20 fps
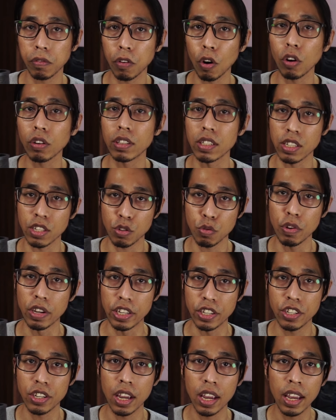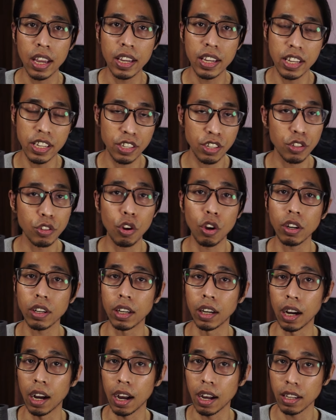for the switch is not
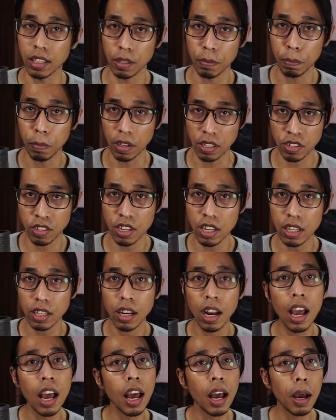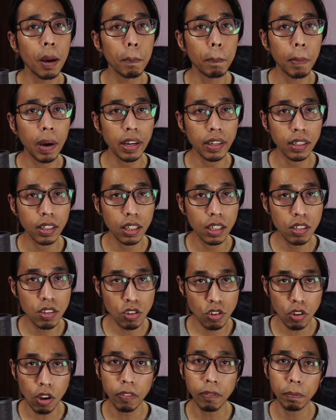a hard plastic, but a
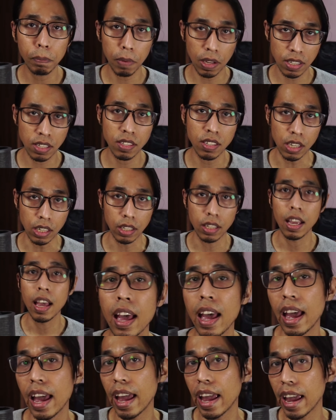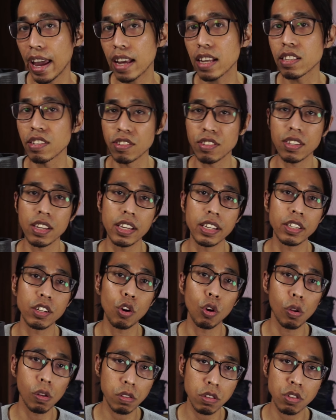soft plastic. Hence, it
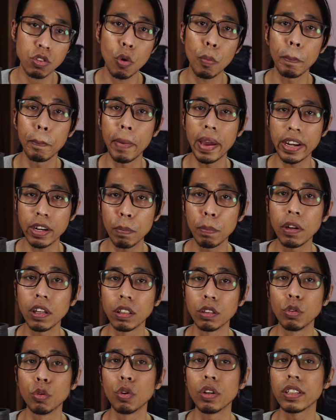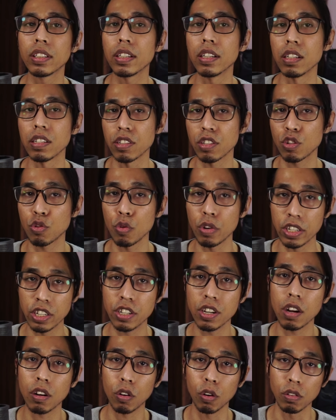also bendable during the
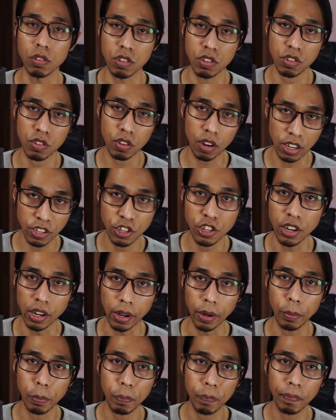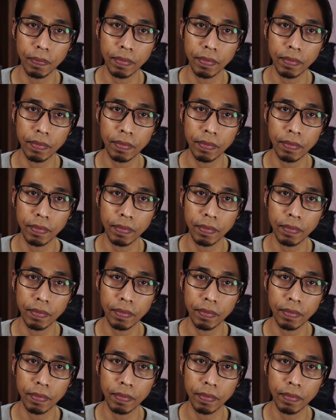switch construction.